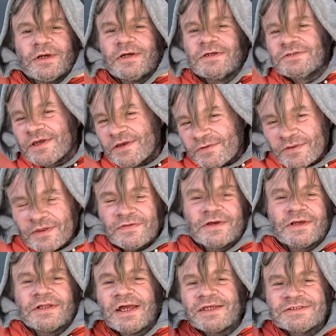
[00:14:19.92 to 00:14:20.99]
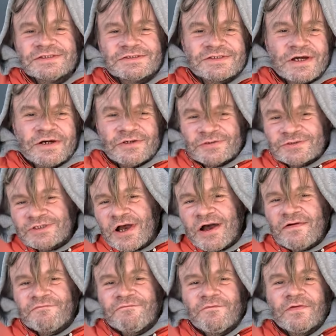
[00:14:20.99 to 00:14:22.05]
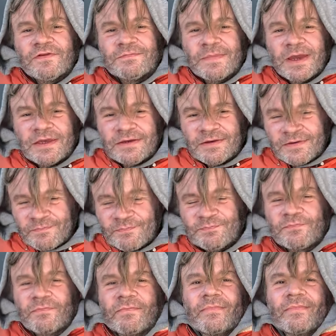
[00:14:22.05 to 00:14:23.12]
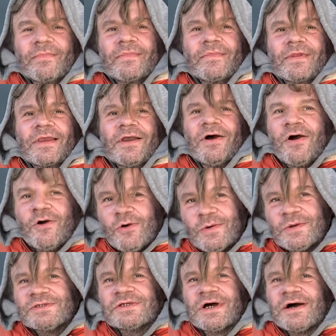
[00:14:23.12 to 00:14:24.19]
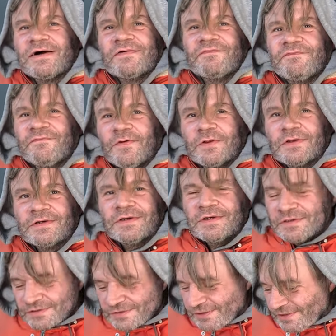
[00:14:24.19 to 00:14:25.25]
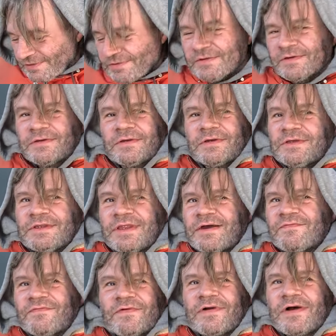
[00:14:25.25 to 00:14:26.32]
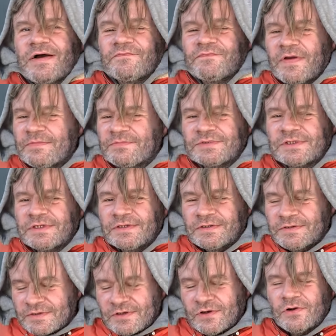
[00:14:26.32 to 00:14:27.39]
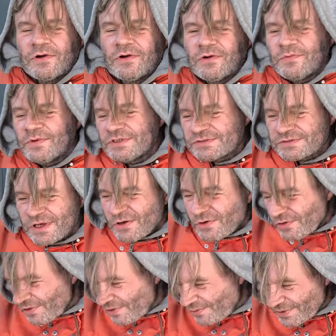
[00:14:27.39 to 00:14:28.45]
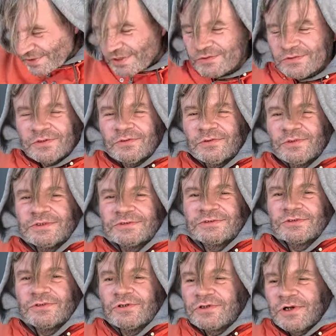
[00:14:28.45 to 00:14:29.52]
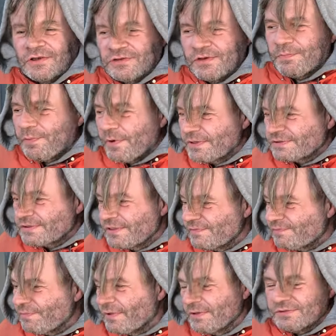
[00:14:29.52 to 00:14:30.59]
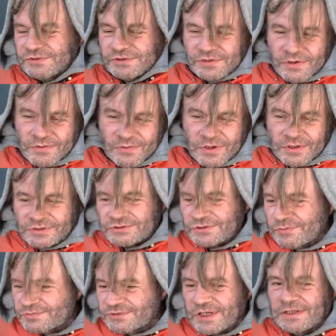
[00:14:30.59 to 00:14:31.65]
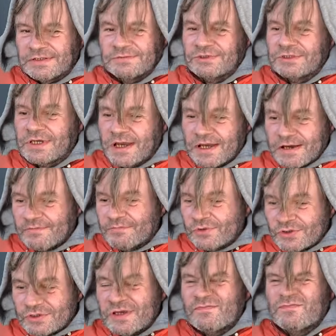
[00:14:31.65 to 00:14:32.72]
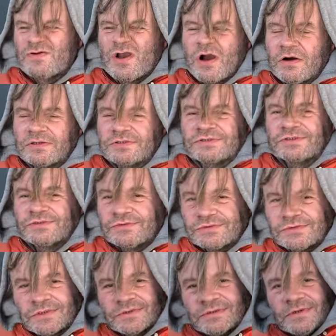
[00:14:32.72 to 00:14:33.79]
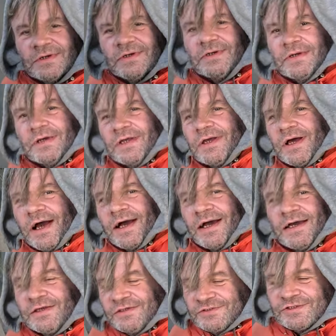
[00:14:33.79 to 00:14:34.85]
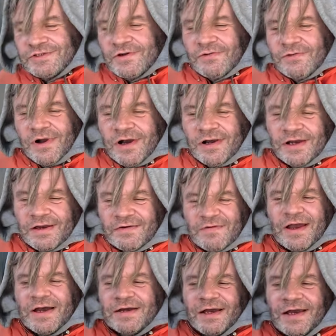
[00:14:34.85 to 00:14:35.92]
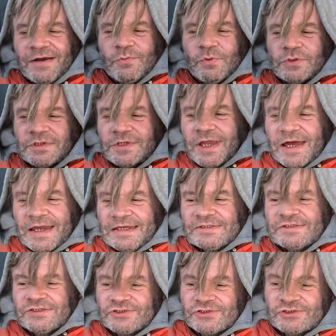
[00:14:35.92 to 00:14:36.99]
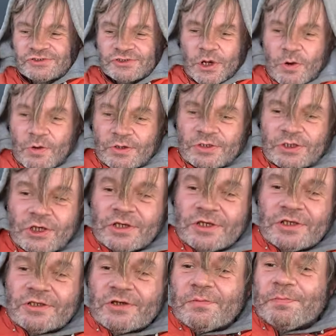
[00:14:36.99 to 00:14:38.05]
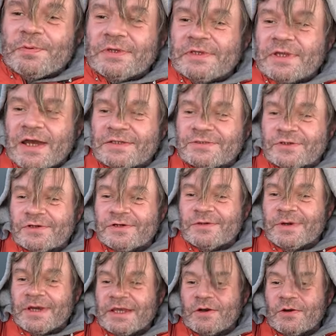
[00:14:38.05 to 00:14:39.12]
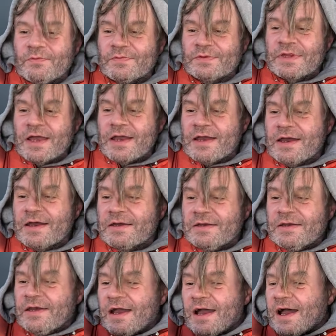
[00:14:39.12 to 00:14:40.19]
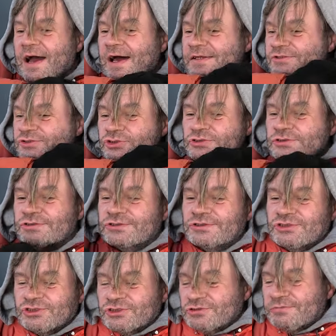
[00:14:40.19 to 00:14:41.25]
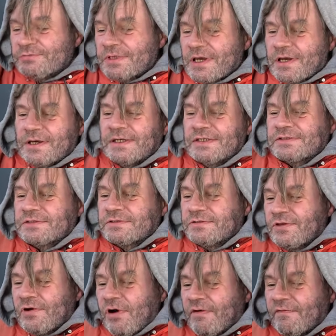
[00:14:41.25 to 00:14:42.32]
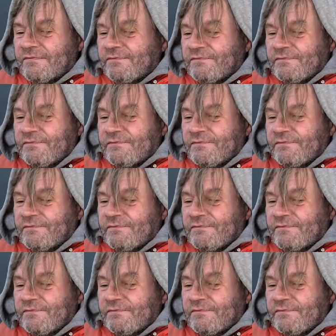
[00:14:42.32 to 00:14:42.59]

word. Yeah. The glass is always half full, mate. Always half full. Half full. Never half empty. No. Always, always, always look on the positive. But you know what? Sometimes you can't, but you've got to. Yeah. I, you know what? I, I, I would like to just go and curl up in that doorway over there and just shut my eyes and not